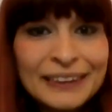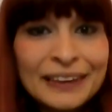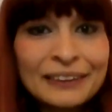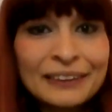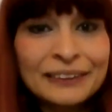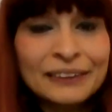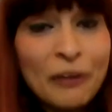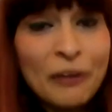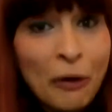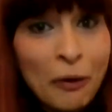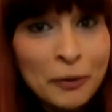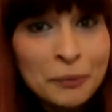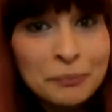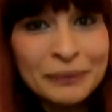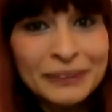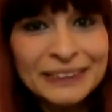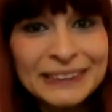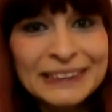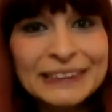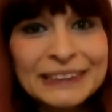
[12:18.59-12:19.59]
their
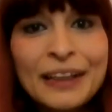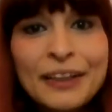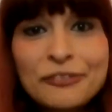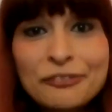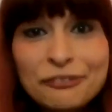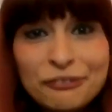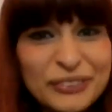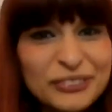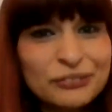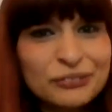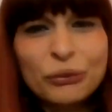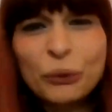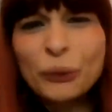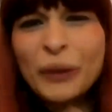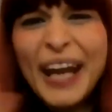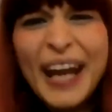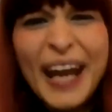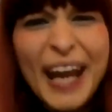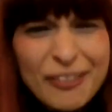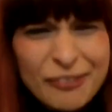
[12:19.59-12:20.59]
garments fit
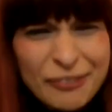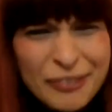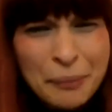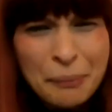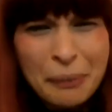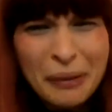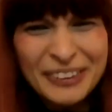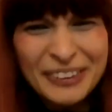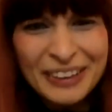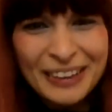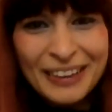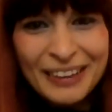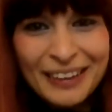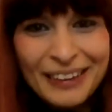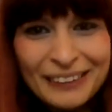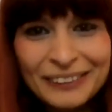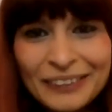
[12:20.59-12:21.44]
for everybody,